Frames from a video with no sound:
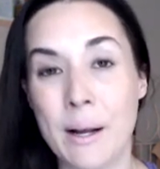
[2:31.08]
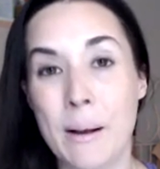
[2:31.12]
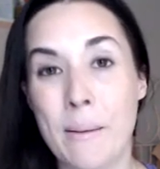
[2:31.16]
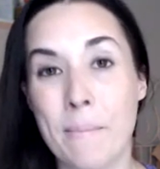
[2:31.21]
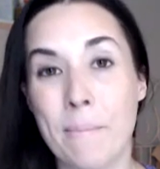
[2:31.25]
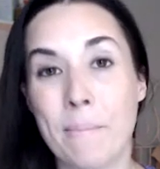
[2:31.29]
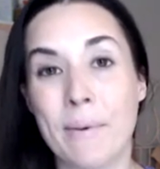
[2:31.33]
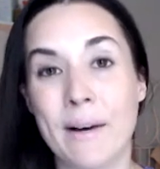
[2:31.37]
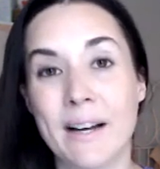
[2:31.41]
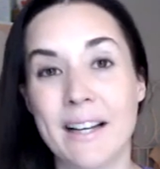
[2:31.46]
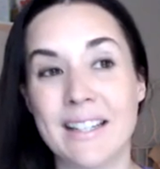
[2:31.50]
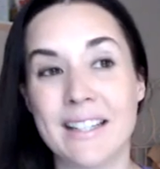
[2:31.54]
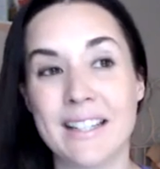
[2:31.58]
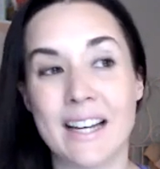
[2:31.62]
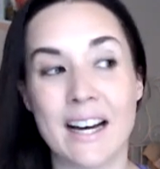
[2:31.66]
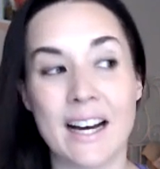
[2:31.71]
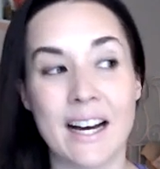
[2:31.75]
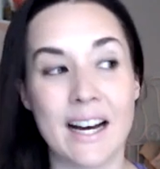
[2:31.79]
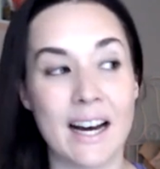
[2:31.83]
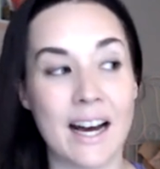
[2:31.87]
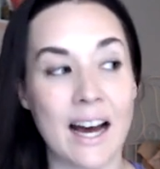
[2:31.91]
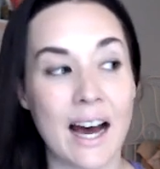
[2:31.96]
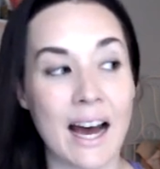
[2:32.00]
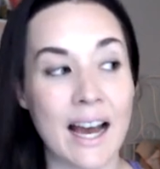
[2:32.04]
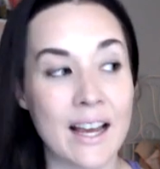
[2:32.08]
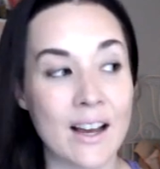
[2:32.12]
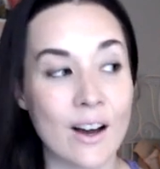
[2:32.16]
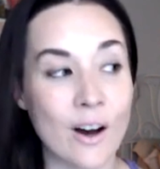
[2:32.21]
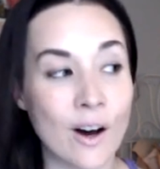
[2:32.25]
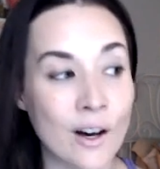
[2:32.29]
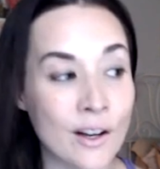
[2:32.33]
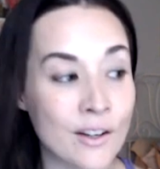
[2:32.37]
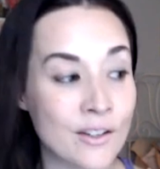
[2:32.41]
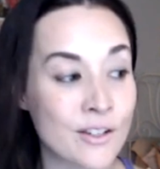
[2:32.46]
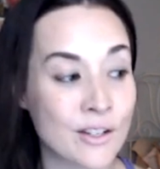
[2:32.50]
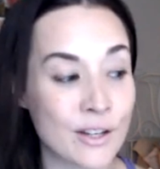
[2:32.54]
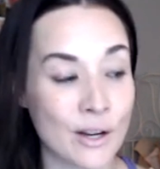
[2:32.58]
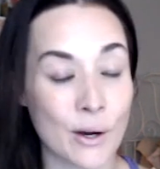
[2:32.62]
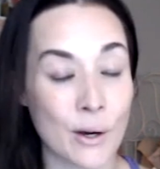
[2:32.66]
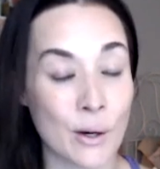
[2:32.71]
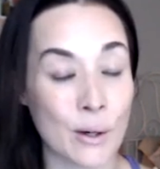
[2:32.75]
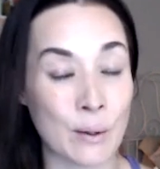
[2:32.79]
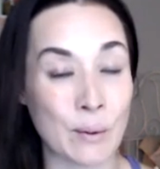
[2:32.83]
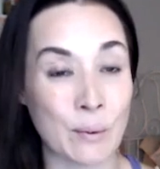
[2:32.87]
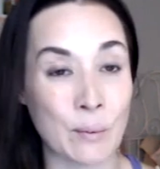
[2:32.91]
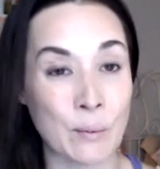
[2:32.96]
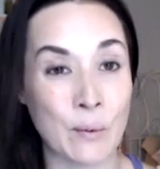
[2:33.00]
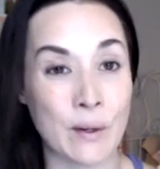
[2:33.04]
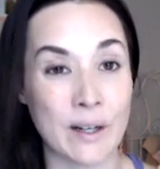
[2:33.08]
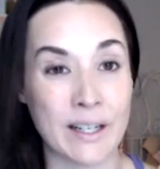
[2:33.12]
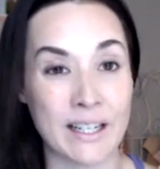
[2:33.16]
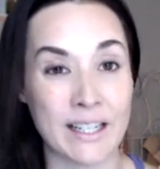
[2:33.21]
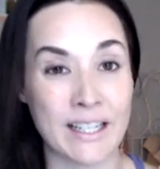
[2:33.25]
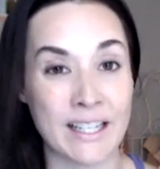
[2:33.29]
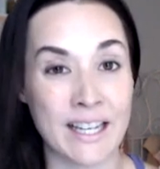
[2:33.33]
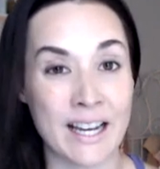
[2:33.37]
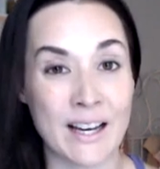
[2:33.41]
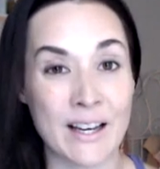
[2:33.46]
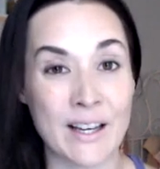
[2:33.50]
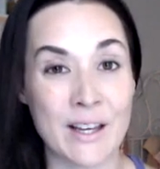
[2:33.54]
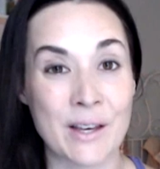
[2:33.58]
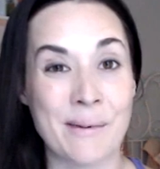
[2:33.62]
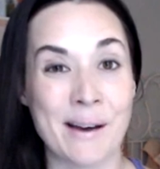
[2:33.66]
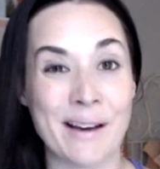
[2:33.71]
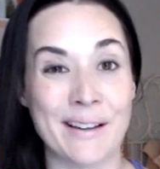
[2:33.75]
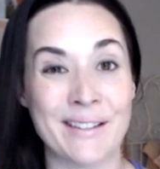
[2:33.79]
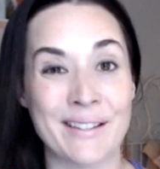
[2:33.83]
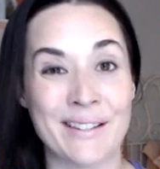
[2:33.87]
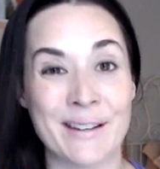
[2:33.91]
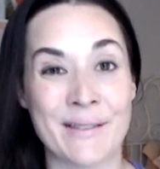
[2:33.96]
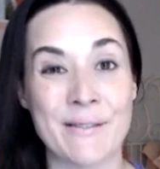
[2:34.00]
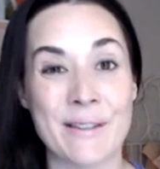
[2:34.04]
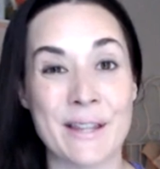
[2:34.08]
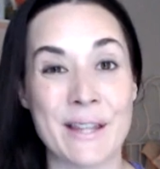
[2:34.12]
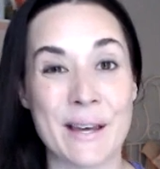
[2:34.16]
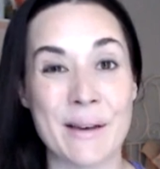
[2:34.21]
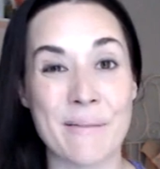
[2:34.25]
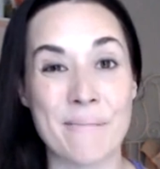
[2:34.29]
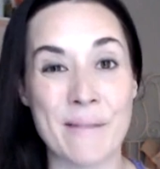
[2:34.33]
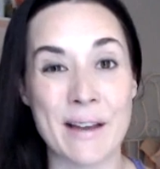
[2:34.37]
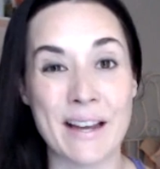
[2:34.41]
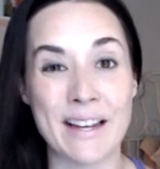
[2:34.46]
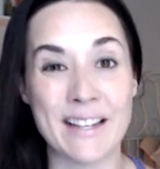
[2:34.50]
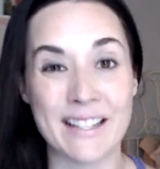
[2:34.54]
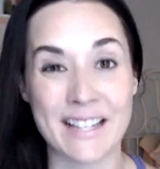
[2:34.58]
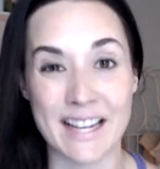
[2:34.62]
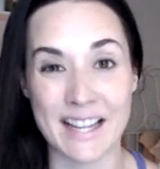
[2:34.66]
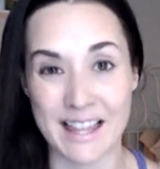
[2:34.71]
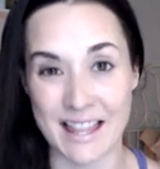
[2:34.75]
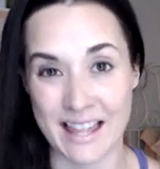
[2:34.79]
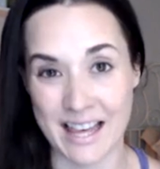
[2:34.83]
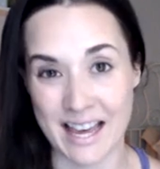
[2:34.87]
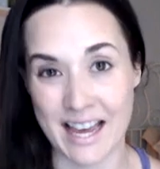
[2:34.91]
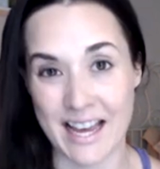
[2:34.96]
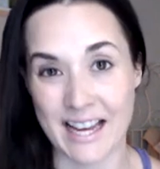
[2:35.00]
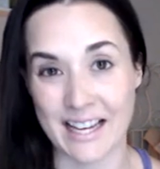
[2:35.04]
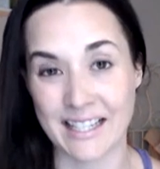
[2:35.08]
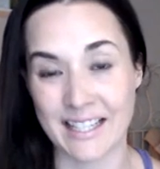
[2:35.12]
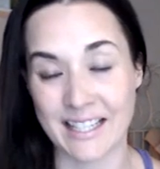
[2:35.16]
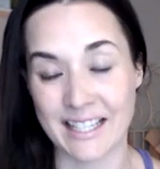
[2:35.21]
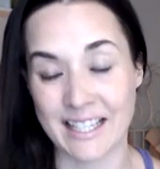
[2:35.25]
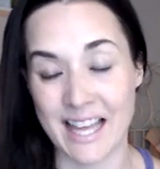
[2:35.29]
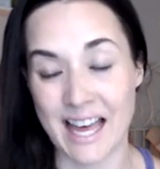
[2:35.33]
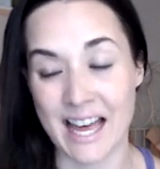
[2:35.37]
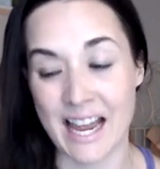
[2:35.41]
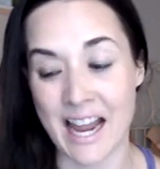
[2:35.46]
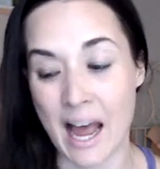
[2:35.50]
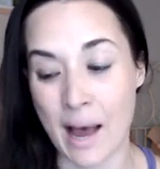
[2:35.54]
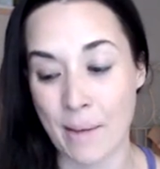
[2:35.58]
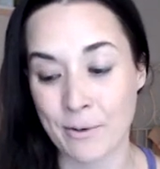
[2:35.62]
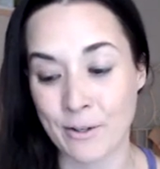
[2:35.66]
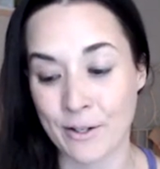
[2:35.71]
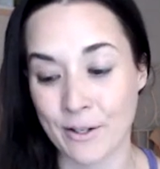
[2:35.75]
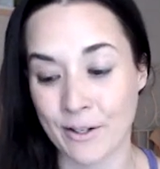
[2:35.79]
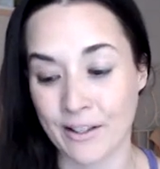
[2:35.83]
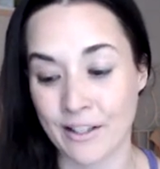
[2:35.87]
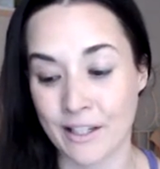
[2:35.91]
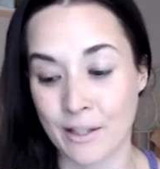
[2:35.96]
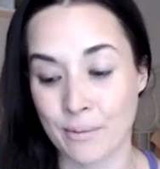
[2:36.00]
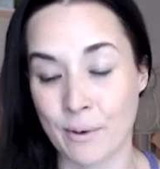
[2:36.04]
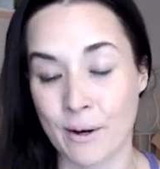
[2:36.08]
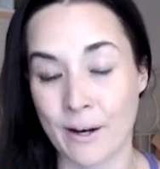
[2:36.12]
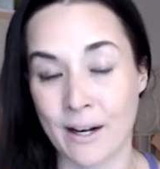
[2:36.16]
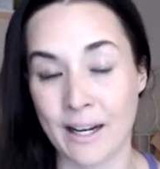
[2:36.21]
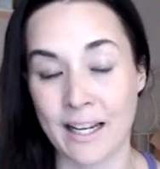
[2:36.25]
But uh, I also want to tell you about some of the amazing things that happened during this party,